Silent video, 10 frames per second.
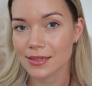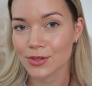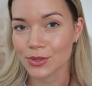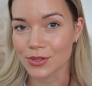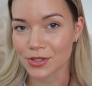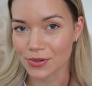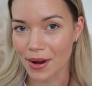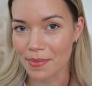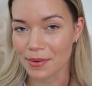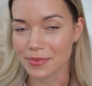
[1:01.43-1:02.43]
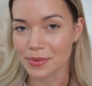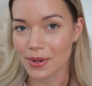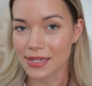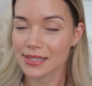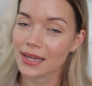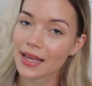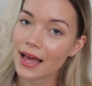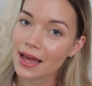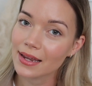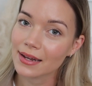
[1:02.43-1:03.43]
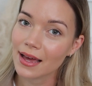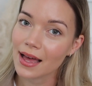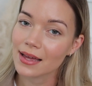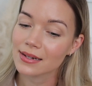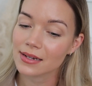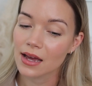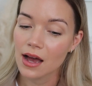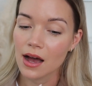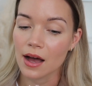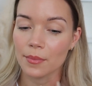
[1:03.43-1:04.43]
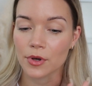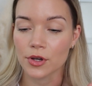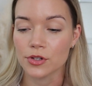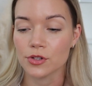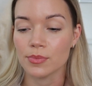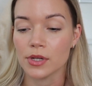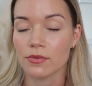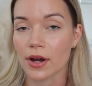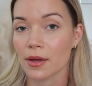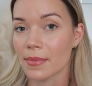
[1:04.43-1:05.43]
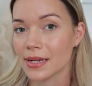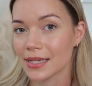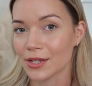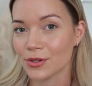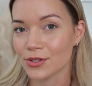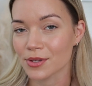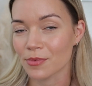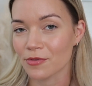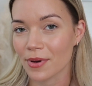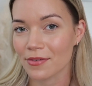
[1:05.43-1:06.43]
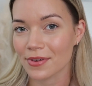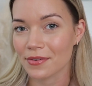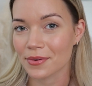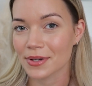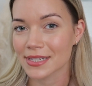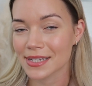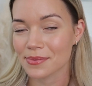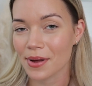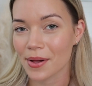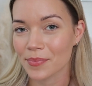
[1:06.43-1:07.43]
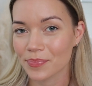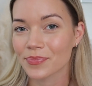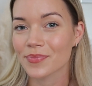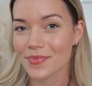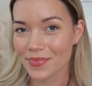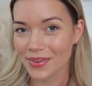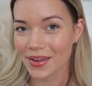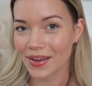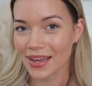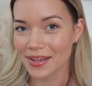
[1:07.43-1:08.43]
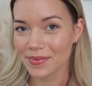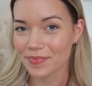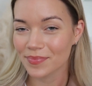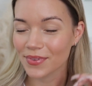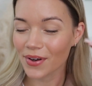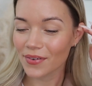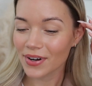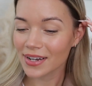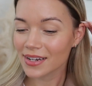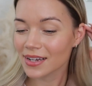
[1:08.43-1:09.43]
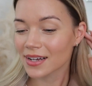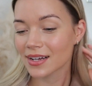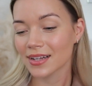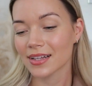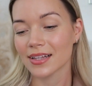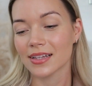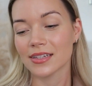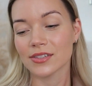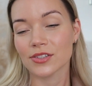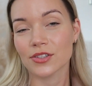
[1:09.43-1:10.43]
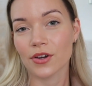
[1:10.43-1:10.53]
to describe them as well as I can, and I'm going to be recommending you some of my favorite ones as well. Okay? Alright. So